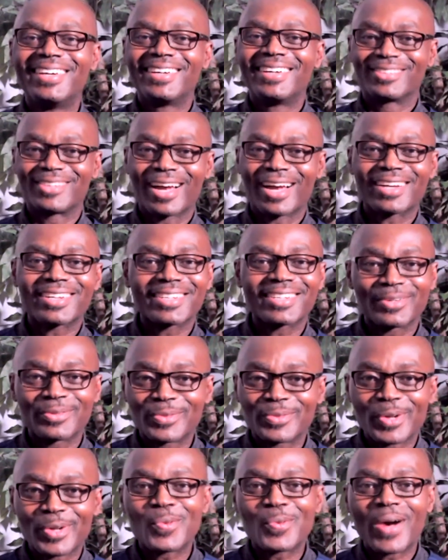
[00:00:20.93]
Dr.
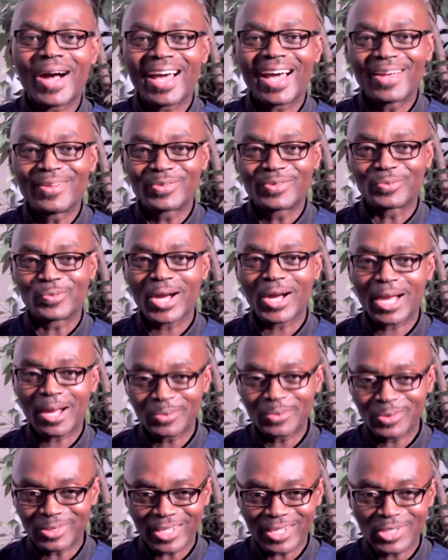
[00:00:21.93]
Antwi,
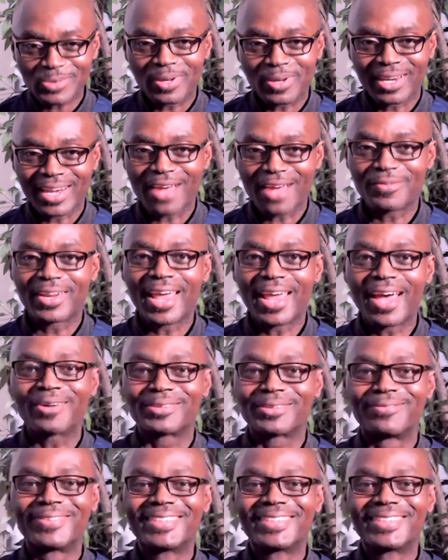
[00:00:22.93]
welcome to Day Spring Life and Health.